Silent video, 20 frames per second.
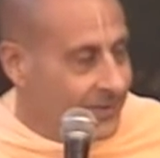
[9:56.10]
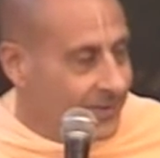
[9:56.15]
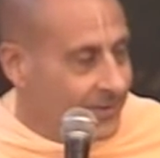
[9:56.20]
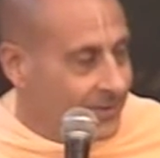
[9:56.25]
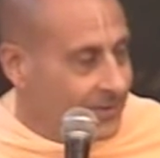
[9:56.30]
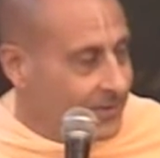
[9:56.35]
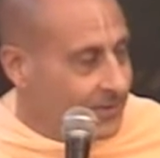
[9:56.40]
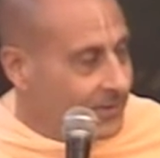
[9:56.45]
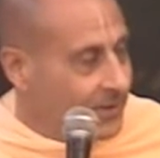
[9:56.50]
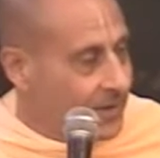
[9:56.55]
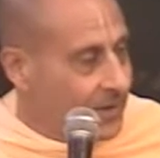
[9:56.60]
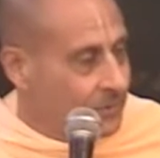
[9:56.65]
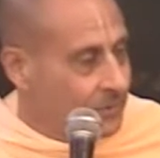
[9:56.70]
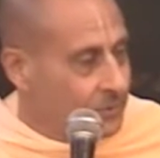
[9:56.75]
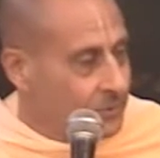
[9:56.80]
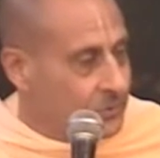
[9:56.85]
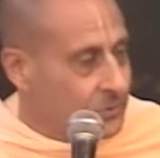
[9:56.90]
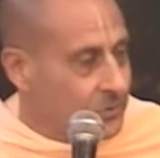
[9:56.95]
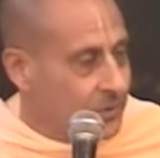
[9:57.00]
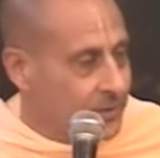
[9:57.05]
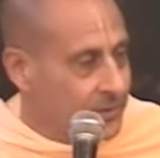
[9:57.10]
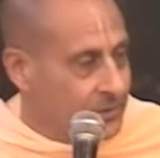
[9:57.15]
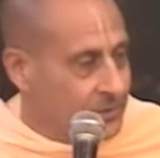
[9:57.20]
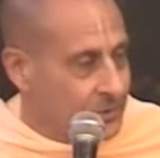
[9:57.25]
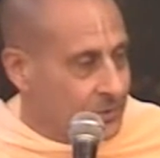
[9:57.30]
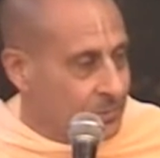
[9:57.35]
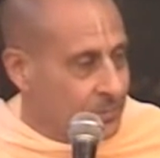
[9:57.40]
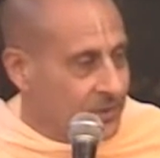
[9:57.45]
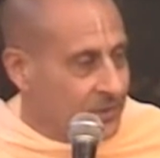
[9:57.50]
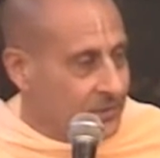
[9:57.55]
And I will try to
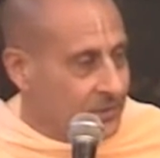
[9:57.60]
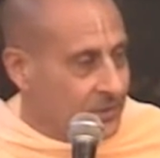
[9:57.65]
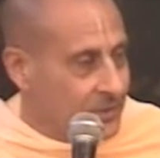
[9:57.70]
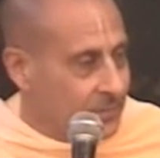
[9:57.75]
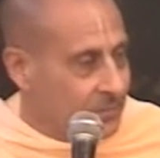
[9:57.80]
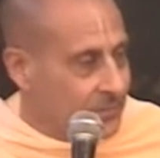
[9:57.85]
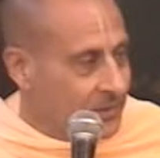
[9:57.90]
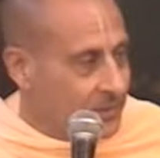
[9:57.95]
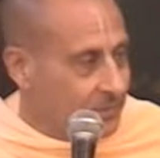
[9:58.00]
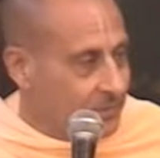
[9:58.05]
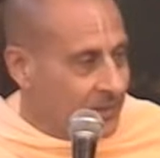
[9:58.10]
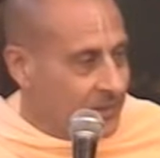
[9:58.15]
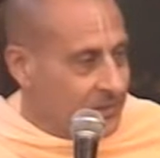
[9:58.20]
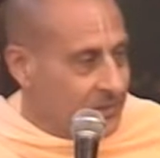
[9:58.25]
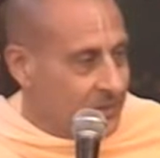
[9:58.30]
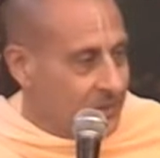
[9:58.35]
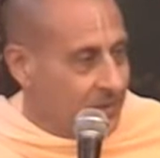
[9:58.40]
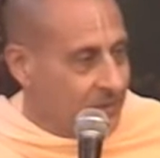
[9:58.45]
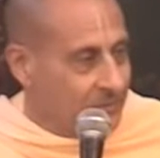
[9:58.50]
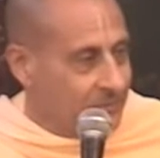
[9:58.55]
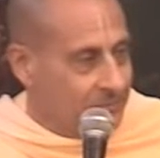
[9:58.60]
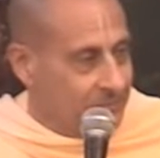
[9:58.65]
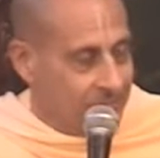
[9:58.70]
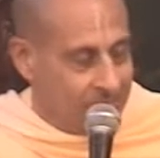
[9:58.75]
speak something myself